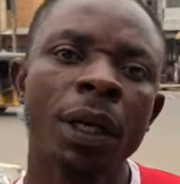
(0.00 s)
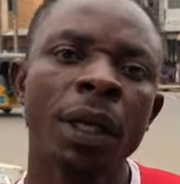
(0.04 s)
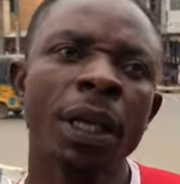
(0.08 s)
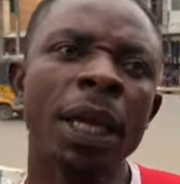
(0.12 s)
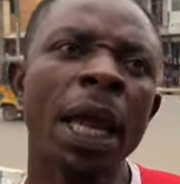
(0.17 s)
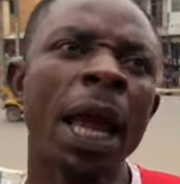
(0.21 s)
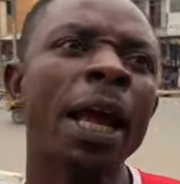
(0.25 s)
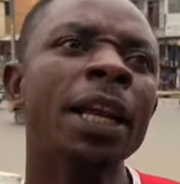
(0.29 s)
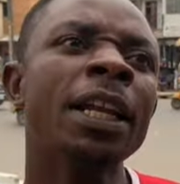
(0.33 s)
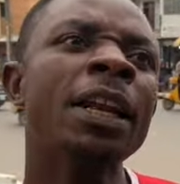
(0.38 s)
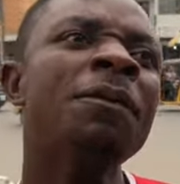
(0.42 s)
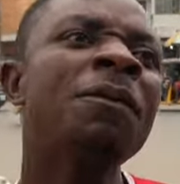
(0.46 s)

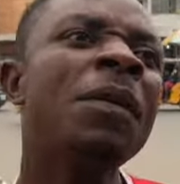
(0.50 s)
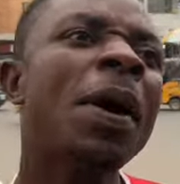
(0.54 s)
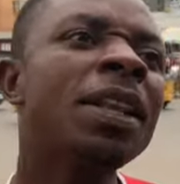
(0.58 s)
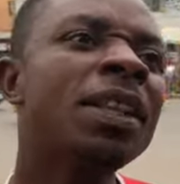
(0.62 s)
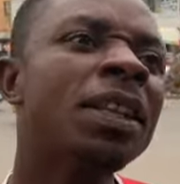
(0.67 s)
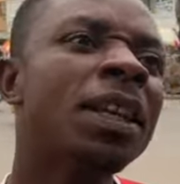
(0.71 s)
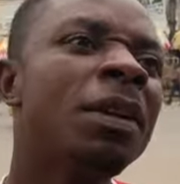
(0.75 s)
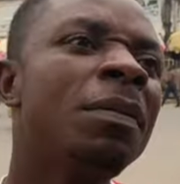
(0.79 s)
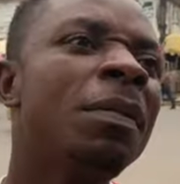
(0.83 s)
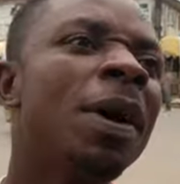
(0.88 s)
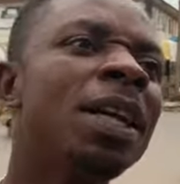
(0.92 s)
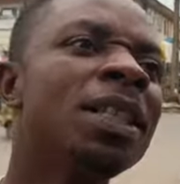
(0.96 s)
Yeah, the fact
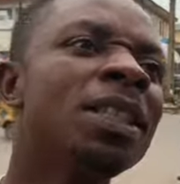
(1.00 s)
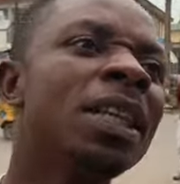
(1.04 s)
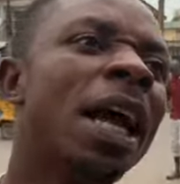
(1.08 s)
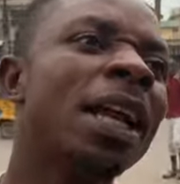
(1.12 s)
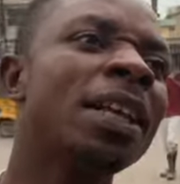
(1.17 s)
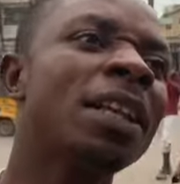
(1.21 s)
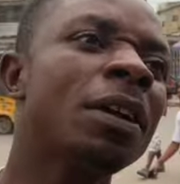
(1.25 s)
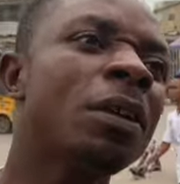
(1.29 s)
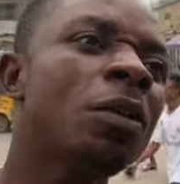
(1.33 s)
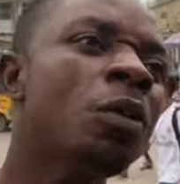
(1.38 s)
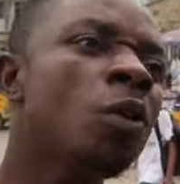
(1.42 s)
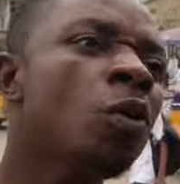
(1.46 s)
remains
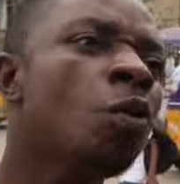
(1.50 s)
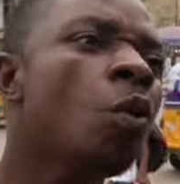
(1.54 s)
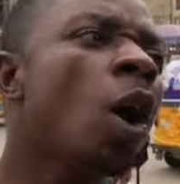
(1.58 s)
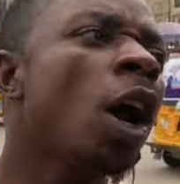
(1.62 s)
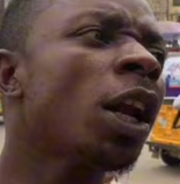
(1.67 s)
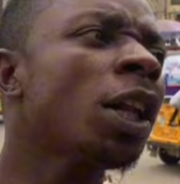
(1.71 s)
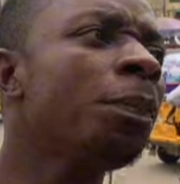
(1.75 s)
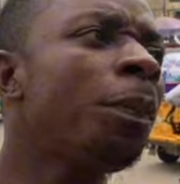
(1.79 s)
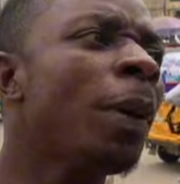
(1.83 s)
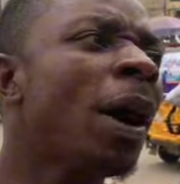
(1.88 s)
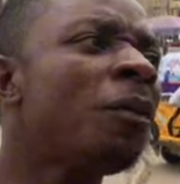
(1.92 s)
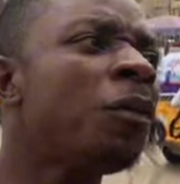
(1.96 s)
that
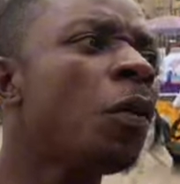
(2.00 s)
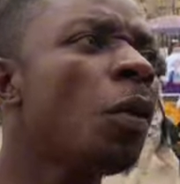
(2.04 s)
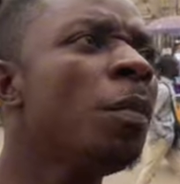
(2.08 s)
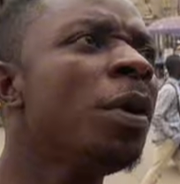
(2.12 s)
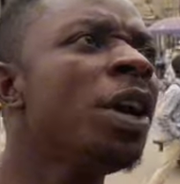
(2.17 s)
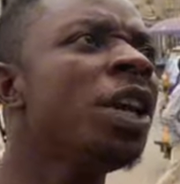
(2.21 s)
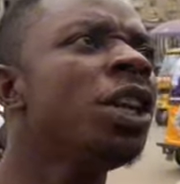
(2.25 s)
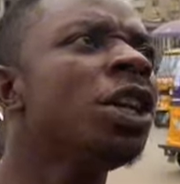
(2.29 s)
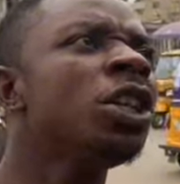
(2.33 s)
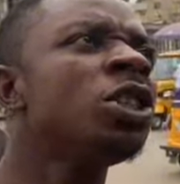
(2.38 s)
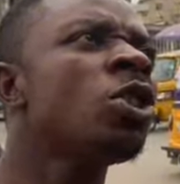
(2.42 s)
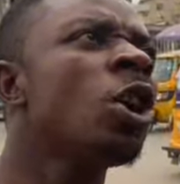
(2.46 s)
what baffles
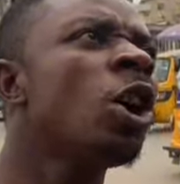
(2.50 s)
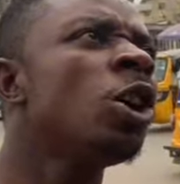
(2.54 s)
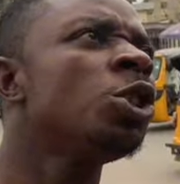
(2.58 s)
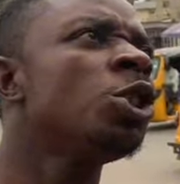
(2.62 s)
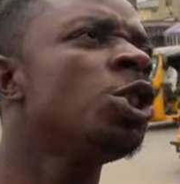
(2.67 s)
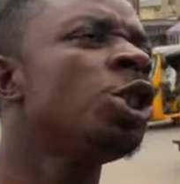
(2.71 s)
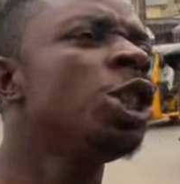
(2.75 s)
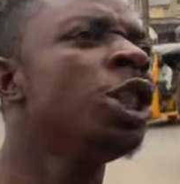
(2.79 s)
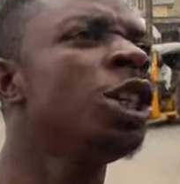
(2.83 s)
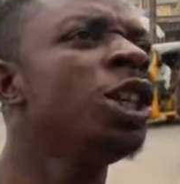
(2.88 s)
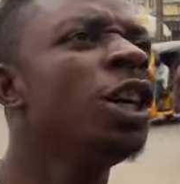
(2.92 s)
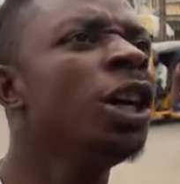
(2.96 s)
me in this
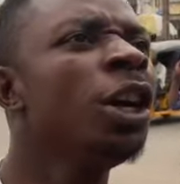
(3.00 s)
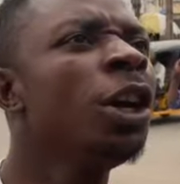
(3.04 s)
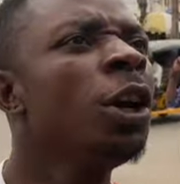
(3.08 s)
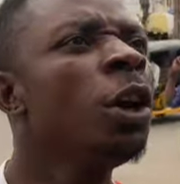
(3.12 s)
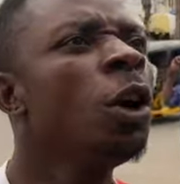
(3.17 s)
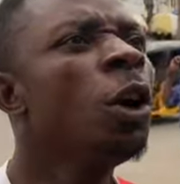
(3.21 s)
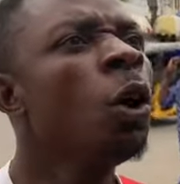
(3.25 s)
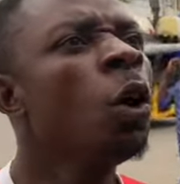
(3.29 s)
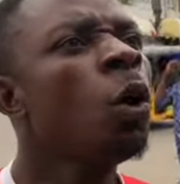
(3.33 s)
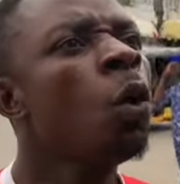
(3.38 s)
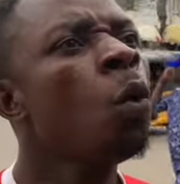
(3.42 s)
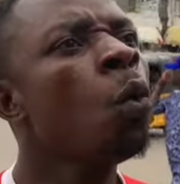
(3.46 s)
country,
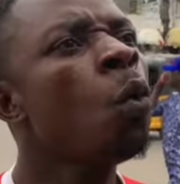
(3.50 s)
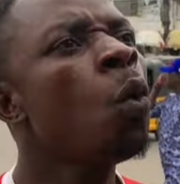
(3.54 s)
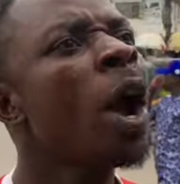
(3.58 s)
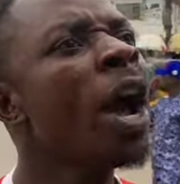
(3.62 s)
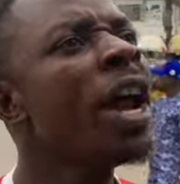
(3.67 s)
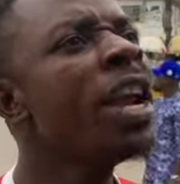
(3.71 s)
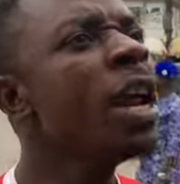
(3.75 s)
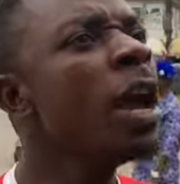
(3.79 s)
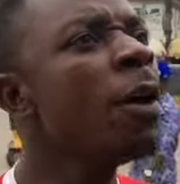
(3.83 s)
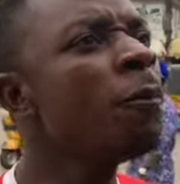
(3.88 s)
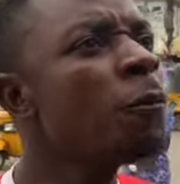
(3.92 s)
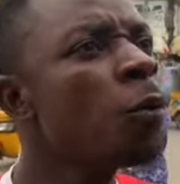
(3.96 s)

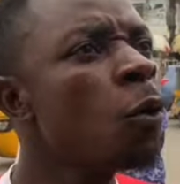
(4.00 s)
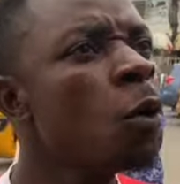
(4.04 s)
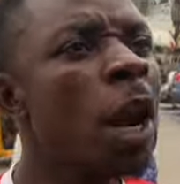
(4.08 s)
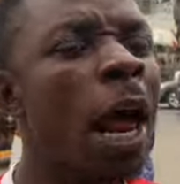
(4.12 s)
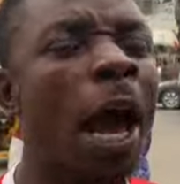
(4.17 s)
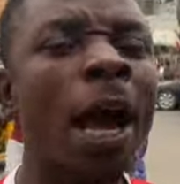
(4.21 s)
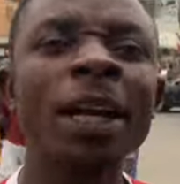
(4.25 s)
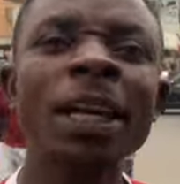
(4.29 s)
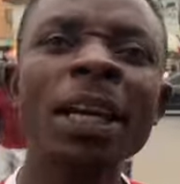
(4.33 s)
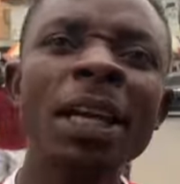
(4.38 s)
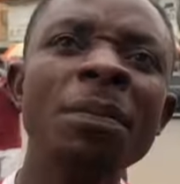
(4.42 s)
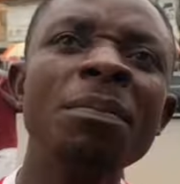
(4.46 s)
when a
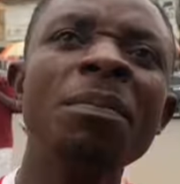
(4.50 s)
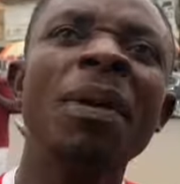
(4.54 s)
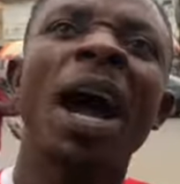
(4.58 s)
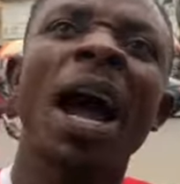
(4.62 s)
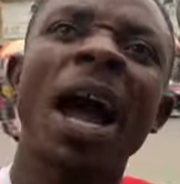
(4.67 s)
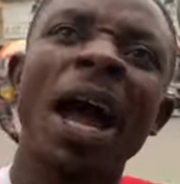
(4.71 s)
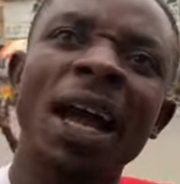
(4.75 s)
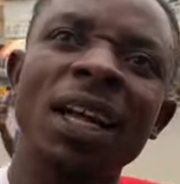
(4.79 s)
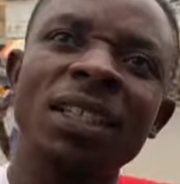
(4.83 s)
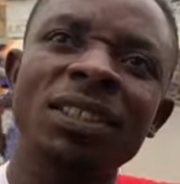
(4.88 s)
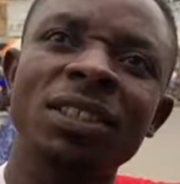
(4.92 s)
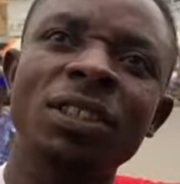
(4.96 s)
Fulani
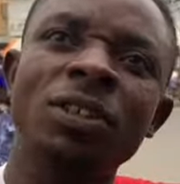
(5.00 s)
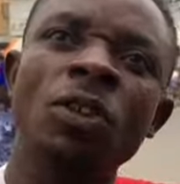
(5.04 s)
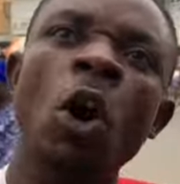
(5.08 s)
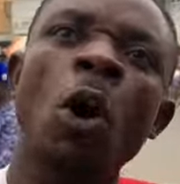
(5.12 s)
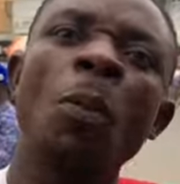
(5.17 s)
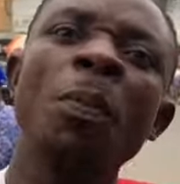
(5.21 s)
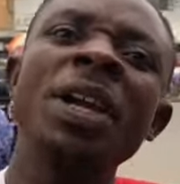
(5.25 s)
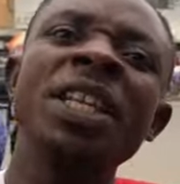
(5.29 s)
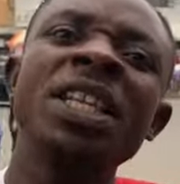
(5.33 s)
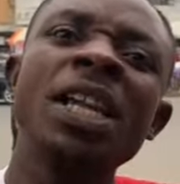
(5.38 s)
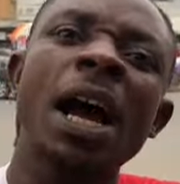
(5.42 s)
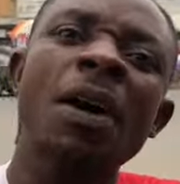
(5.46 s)
man
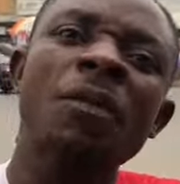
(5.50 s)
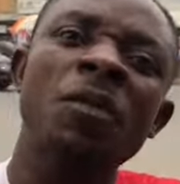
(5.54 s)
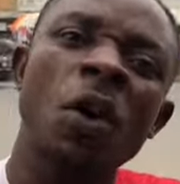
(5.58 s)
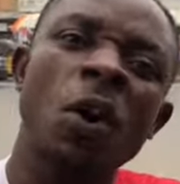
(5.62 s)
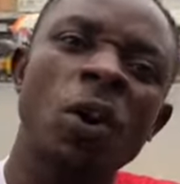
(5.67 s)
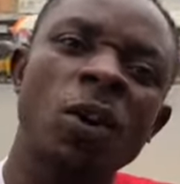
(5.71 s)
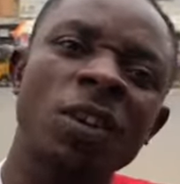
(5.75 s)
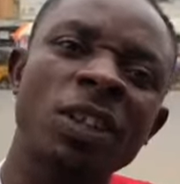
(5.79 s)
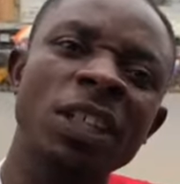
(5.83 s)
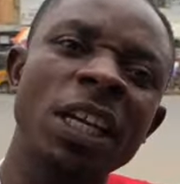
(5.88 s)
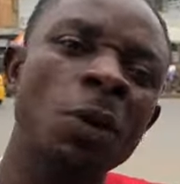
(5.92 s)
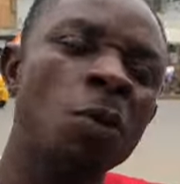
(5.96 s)
commit
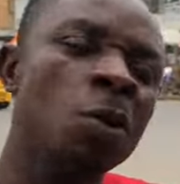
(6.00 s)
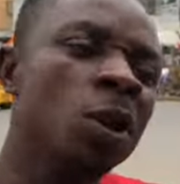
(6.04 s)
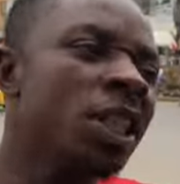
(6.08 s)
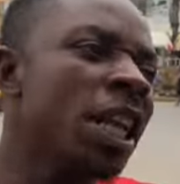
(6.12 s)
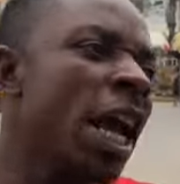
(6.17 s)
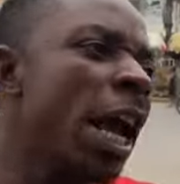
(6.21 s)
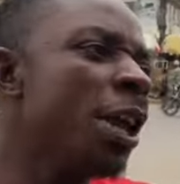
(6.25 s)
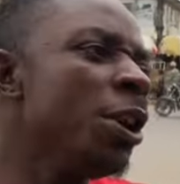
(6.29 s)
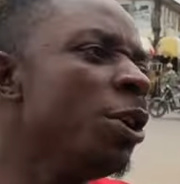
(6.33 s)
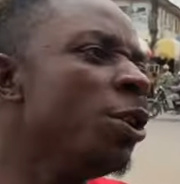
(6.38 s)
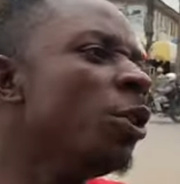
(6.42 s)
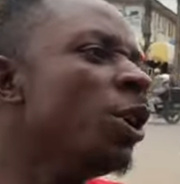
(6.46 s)
havoc, they will
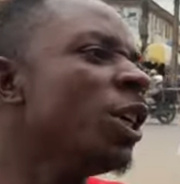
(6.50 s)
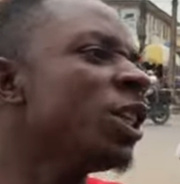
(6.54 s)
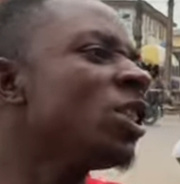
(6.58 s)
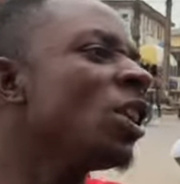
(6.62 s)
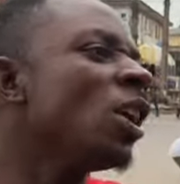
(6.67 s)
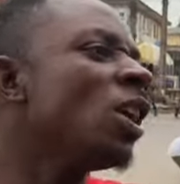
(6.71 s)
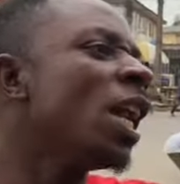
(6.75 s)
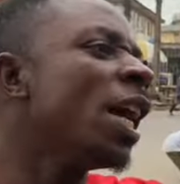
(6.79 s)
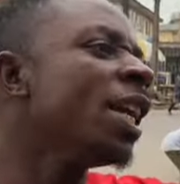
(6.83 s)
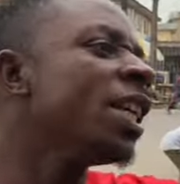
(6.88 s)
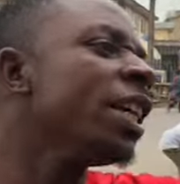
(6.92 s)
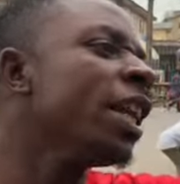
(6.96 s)
tell you it's
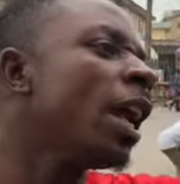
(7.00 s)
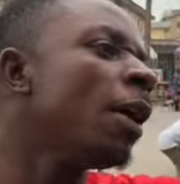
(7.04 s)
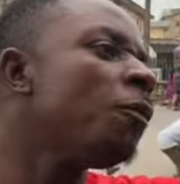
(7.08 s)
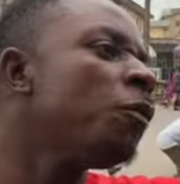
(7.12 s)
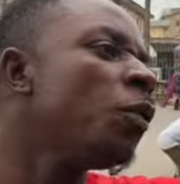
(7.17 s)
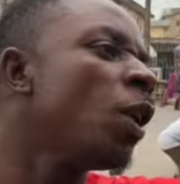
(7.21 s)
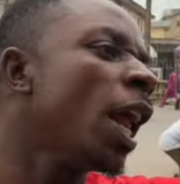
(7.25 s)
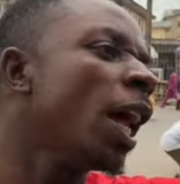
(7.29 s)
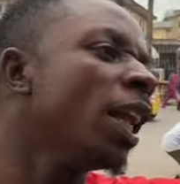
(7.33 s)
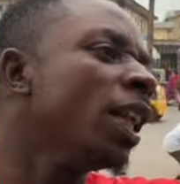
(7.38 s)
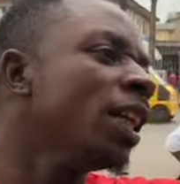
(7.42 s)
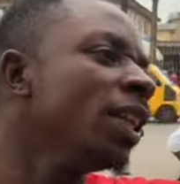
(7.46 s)
not Nigeria
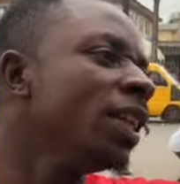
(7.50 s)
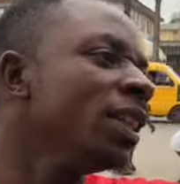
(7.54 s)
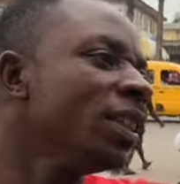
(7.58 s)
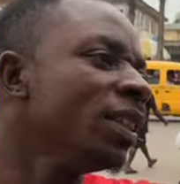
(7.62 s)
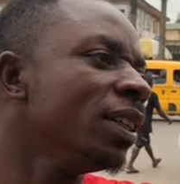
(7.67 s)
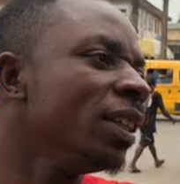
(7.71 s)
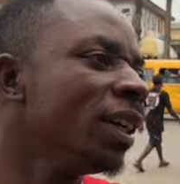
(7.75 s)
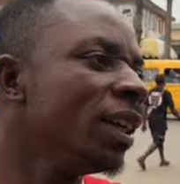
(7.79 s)
Fulani.